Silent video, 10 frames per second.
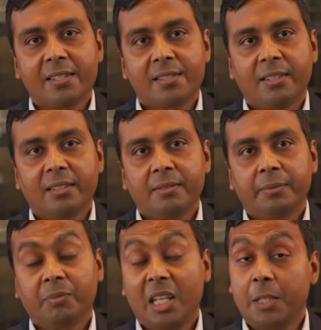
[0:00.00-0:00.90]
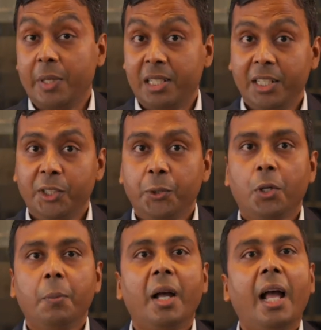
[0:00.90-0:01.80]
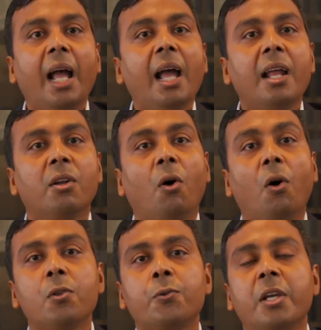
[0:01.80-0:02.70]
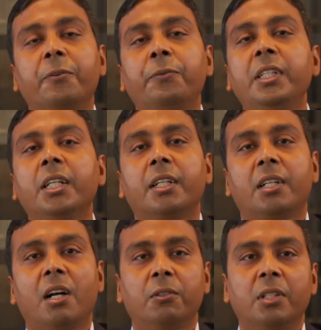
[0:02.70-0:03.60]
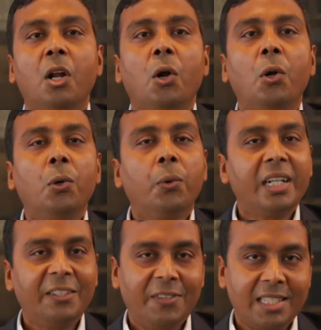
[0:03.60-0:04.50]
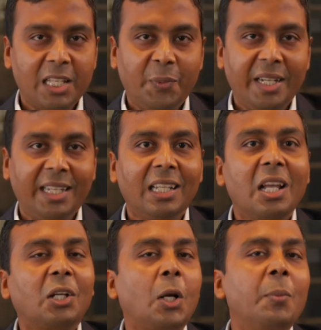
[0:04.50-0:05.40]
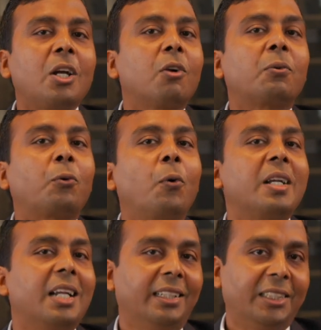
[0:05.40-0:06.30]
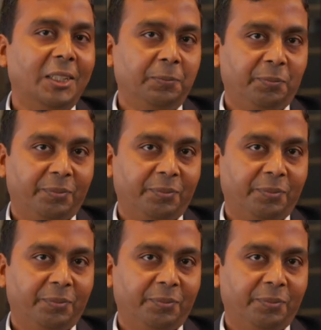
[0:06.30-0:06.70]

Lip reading: concerns, especially in Europe, and also a fear around lower defense spending coming out of COVID-19.